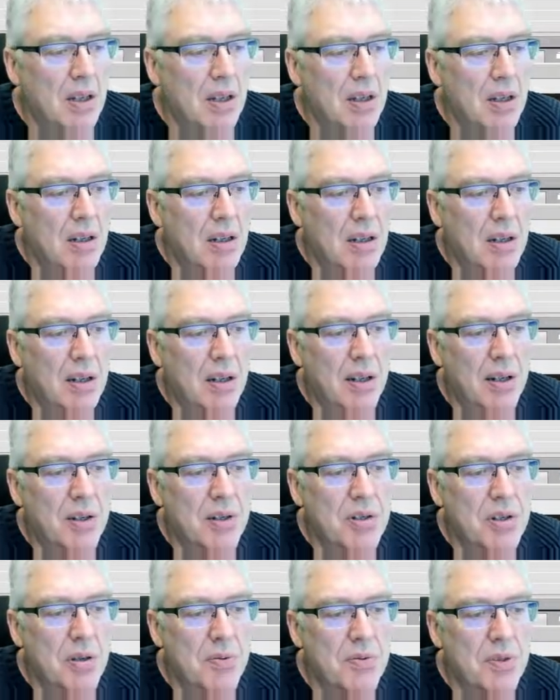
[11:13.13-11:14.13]
and a
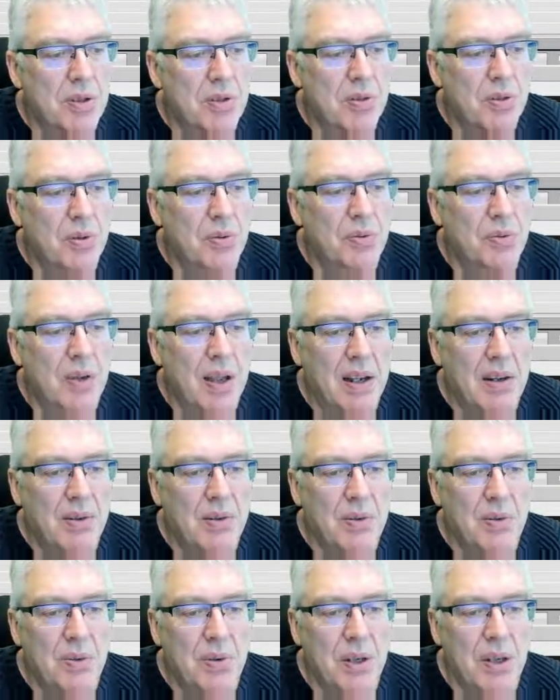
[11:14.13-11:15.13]
substitute
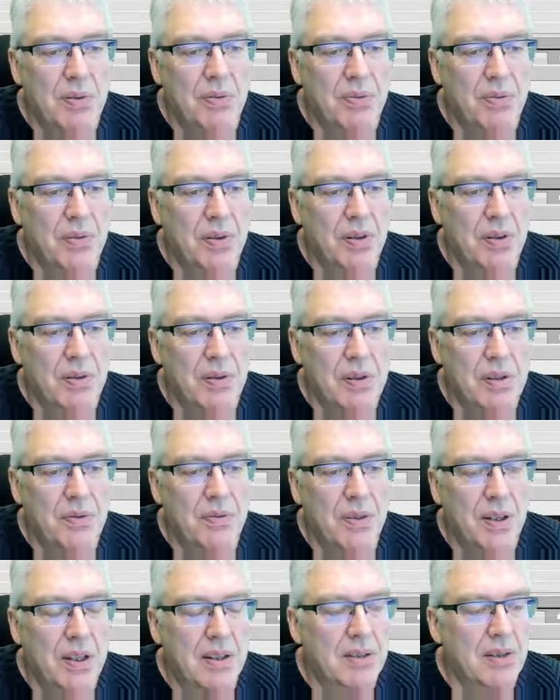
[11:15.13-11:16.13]
value if the
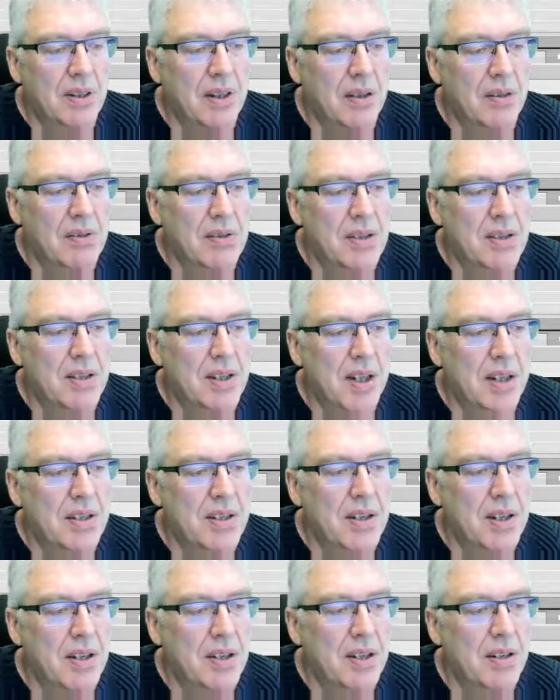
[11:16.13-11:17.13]
filter detects
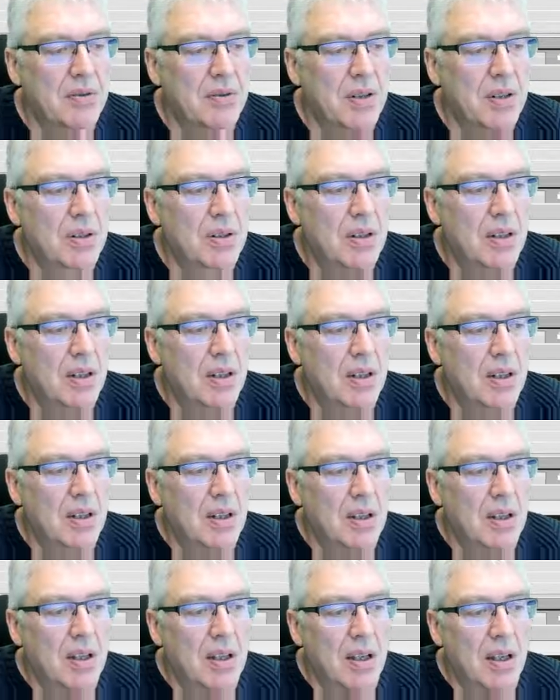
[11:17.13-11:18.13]
an error.
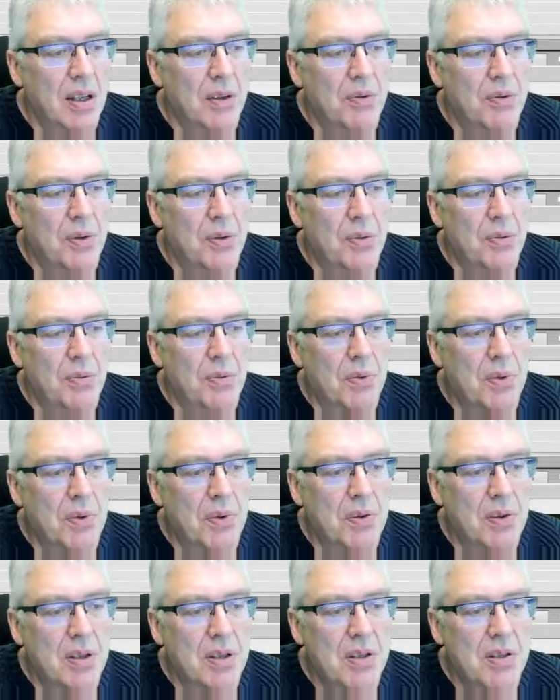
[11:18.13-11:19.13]
If you
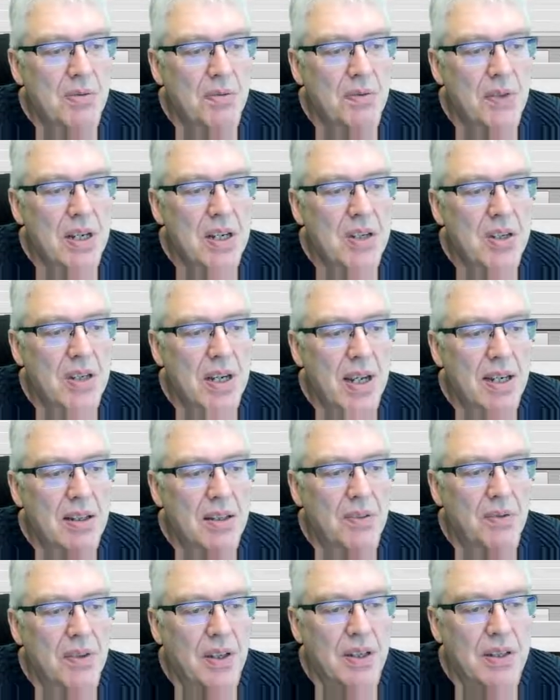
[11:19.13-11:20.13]
this reset,
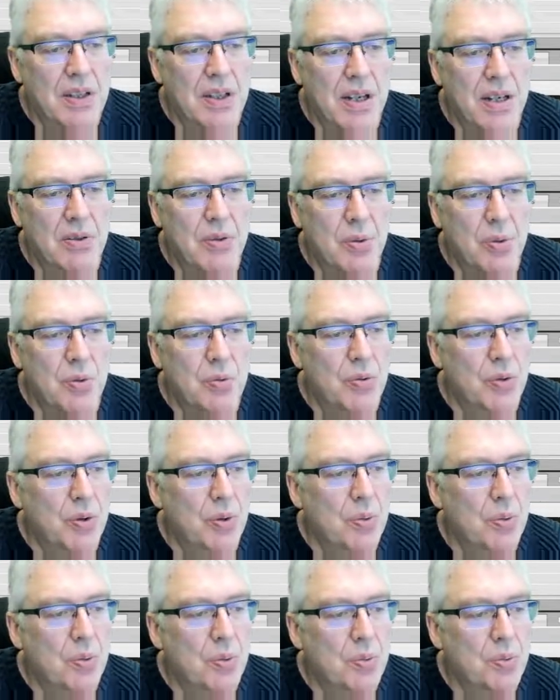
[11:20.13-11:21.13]
if that's set to
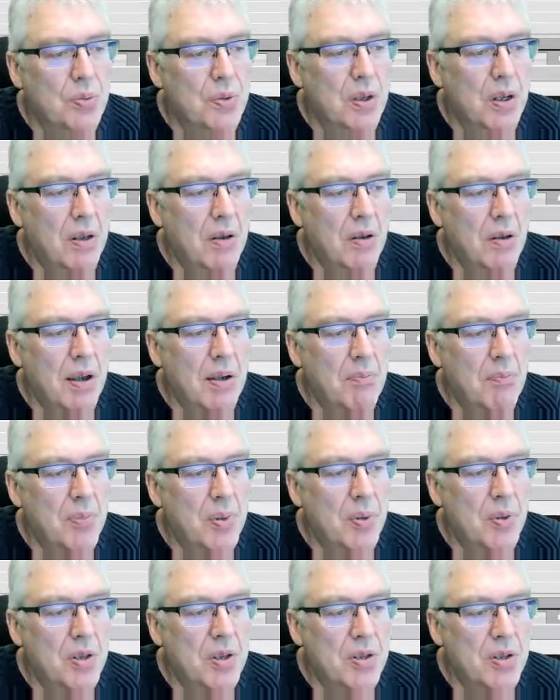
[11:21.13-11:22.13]
true, the
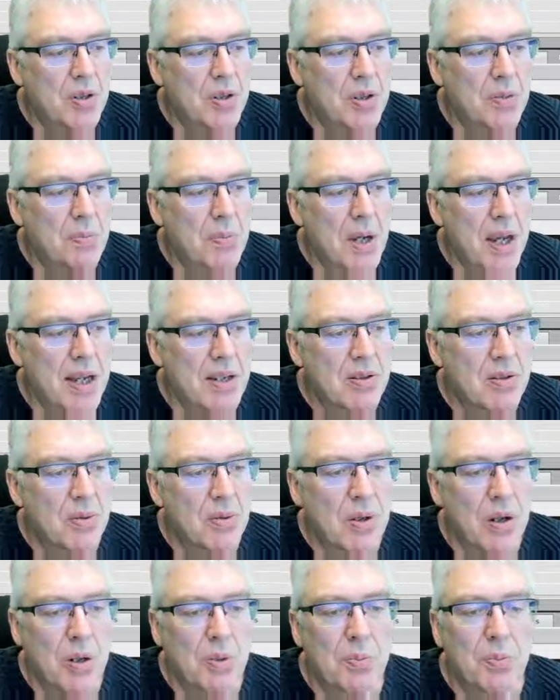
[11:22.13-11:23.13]
input is just passed to
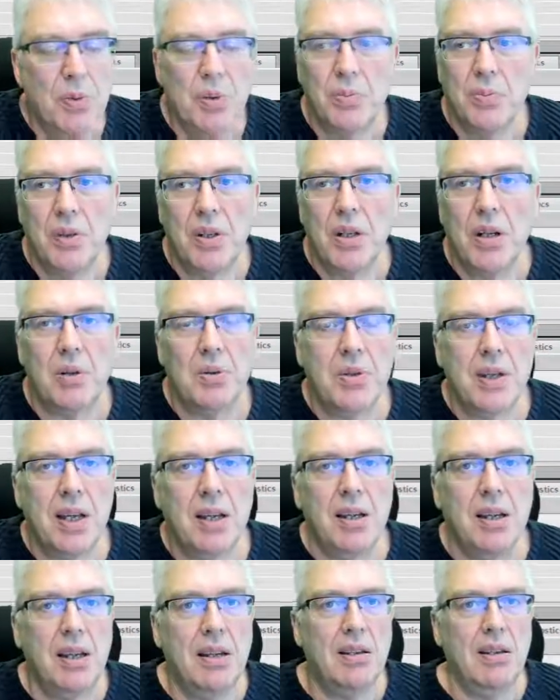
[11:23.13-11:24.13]
the output without
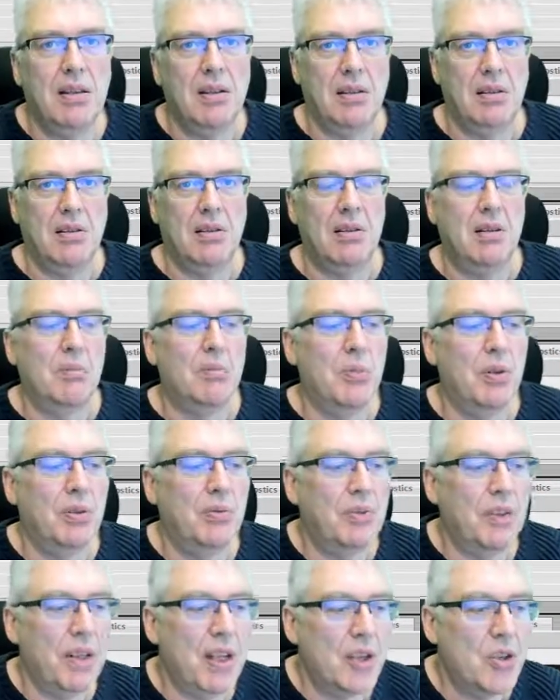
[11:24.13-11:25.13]
any
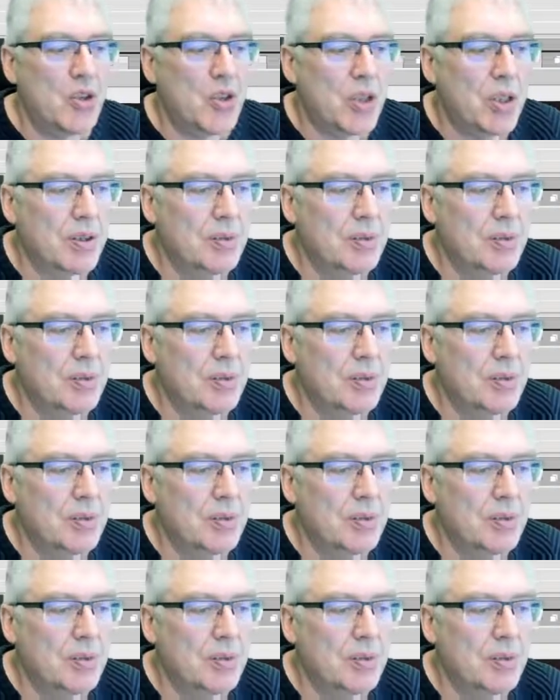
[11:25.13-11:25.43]
modification.